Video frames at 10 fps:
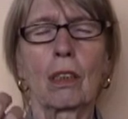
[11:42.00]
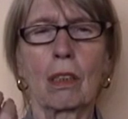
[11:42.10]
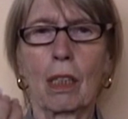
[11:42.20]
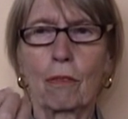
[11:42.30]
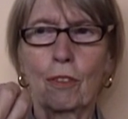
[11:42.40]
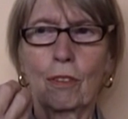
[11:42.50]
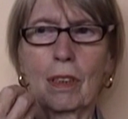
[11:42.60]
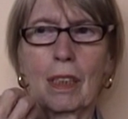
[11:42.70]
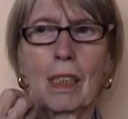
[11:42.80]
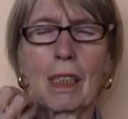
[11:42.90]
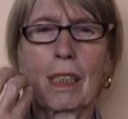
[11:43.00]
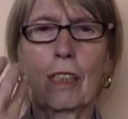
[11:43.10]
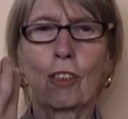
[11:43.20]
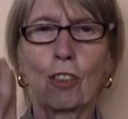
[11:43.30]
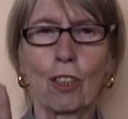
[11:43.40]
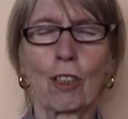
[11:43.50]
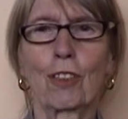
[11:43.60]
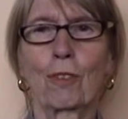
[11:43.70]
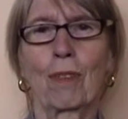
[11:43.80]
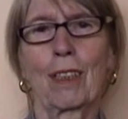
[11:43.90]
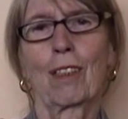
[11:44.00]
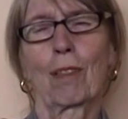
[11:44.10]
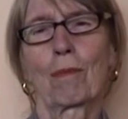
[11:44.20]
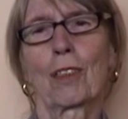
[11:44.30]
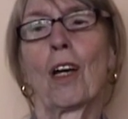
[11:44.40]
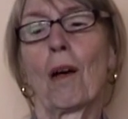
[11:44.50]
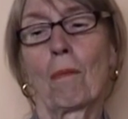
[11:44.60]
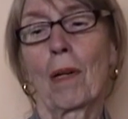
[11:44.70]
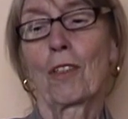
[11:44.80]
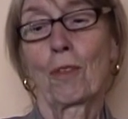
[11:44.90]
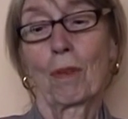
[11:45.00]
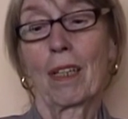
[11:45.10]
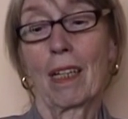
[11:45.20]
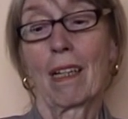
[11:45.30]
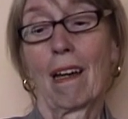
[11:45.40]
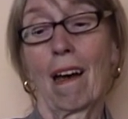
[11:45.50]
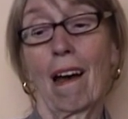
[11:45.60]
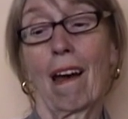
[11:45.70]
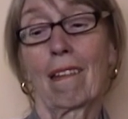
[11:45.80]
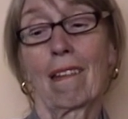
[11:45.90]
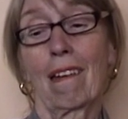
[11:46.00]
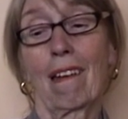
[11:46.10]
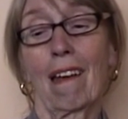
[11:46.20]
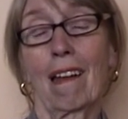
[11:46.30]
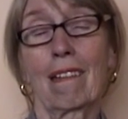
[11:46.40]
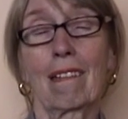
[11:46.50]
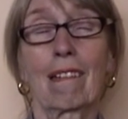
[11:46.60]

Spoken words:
You have to really trust what comes. By the way, I did that